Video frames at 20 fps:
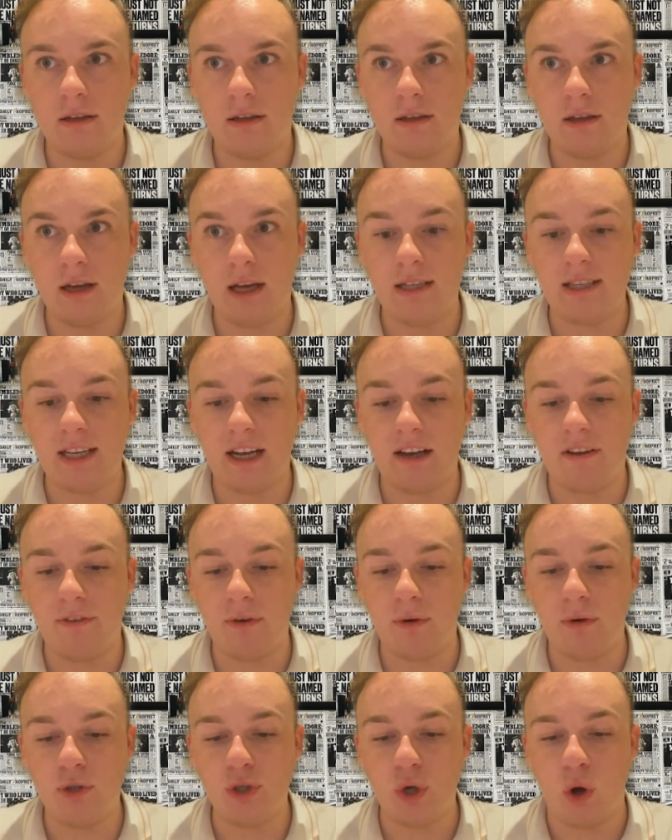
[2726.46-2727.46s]
it's like a
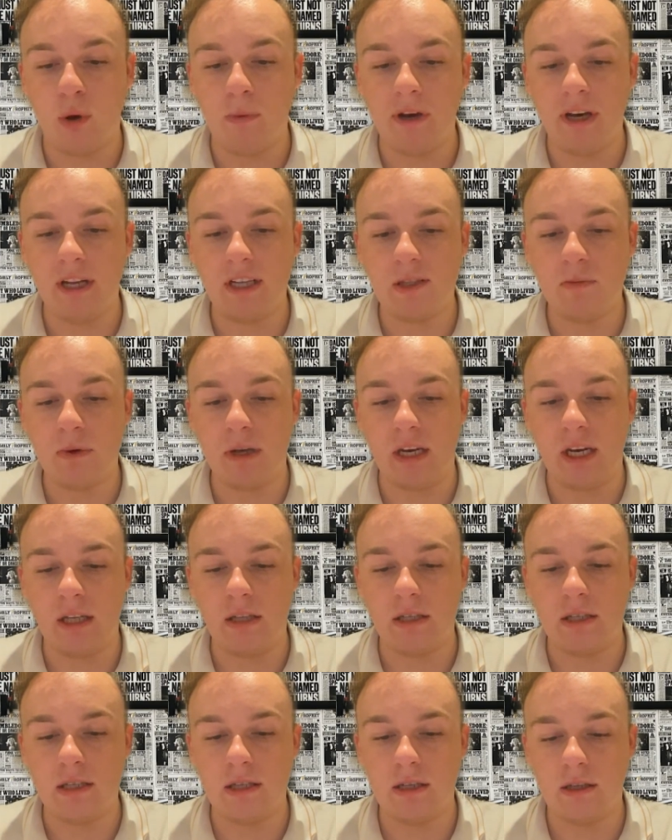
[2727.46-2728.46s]
full shopping
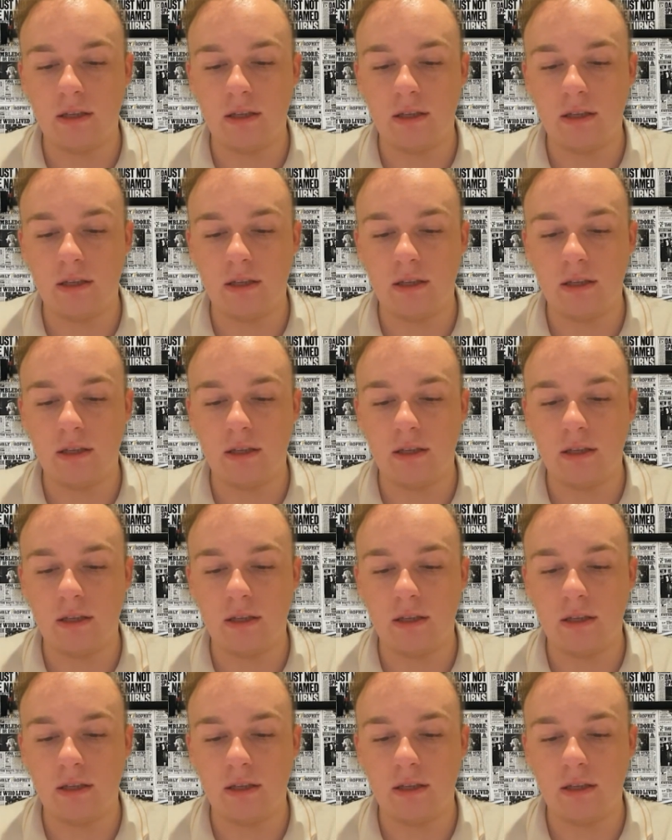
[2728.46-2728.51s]
experience.